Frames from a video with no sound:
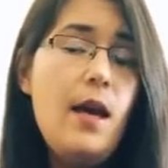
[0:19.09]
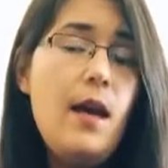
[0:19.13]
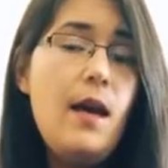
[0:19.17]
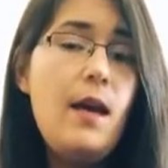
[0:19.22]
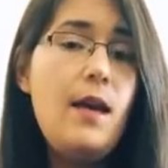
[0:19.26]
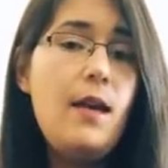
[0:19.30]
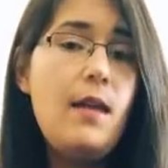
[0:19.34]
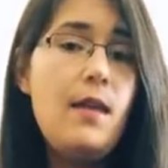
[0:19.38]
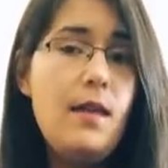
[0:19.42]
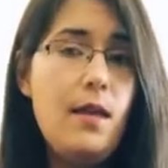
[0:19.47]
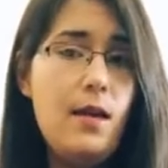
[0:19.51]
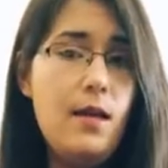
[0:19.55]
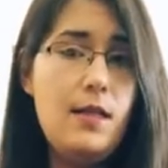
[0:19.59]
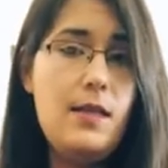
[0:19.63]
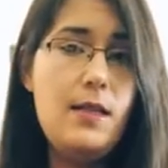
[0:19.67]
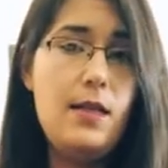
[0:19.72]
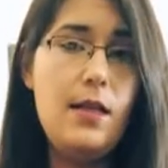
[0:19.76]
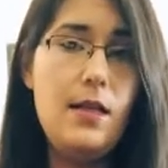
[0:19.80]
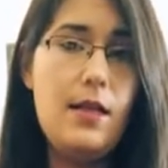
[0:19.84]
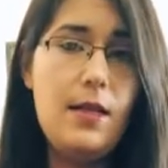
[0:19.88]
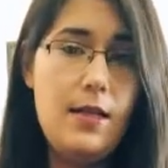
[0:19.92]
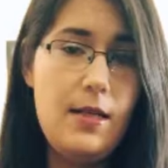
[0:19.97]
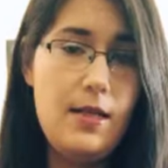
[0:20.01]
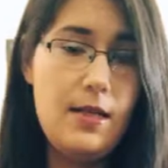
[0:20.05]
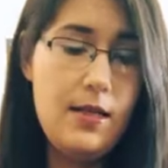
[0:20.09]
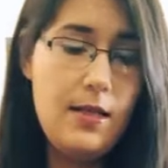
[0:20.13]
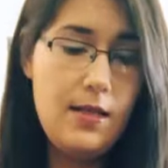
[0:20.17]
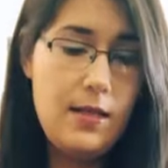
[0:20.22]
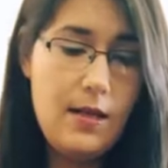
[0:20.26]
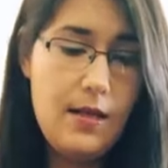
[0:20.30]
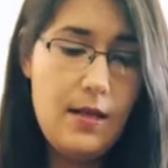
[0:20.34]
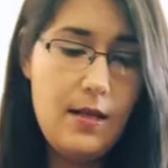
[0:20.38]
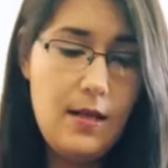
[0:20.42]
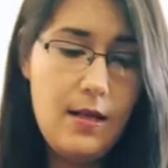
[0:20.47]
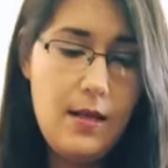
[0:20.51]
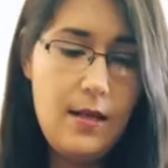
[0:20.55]
This is
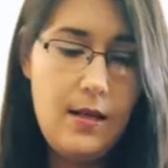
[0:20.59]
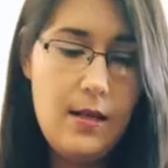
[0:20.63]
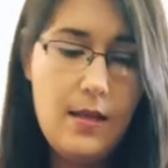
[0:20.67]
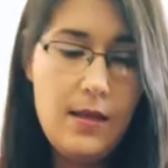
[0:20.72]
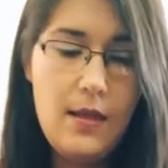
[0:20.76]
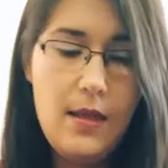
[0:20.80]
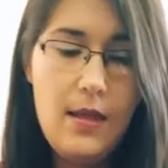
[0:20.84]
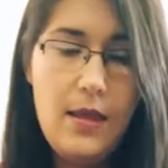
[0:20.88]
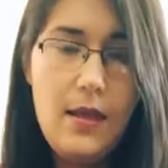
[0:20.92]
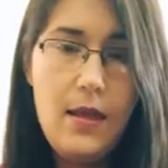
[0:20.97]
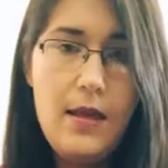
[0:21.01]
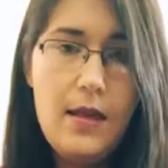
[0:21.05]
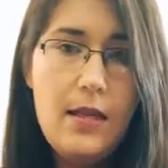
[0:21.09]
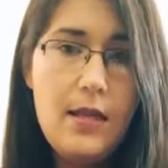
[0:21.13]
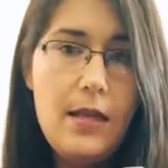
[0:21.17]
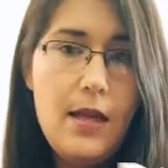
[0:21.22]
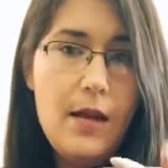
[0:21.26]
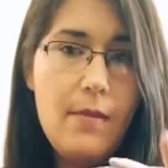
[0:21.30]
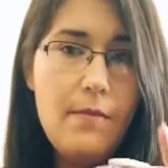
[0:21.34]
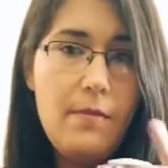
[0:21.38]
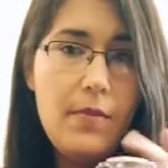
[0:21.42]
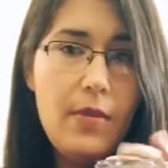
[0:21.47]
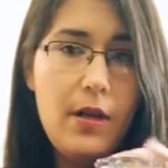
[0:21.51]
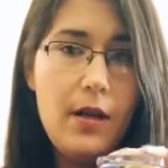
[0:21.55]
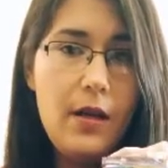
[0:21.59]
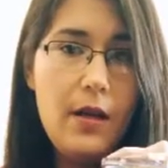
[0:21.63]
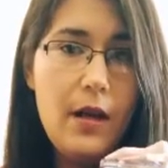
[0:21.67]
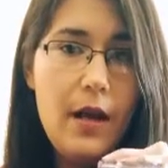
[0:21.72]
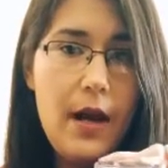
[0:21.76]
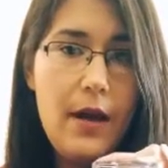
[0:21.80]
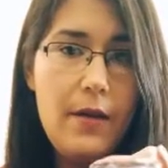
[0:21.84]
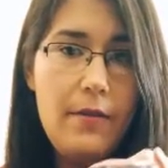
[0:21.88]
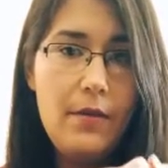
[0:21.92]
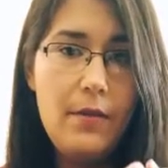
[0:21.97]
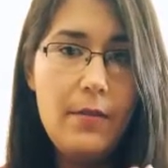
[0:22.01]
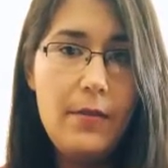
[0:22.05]
the tumbler I
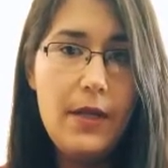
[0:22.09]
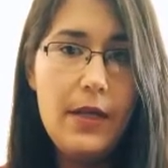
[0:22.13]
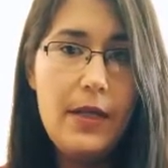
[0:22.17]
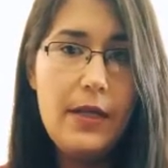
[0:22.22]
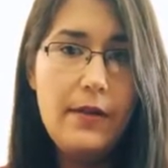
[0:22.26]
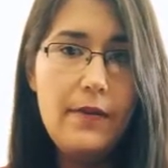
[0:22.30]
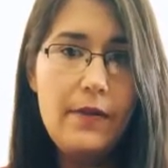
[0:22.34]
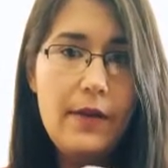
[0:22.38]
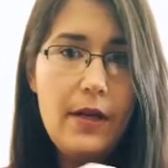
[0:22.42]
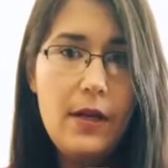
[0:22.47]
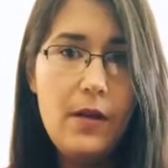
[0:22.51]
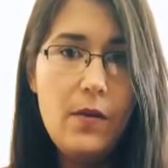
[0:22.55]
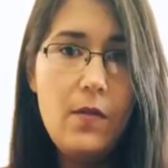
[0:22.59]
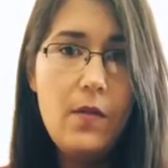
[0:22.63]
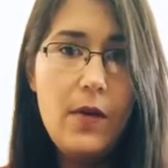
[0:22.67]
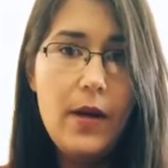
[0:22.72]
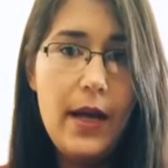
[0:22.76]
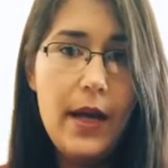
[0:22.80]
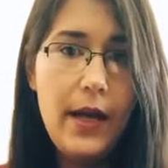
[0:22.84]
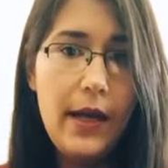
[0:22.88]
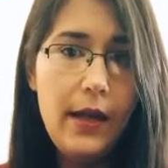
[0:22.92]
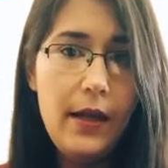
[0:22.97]
will be giving away.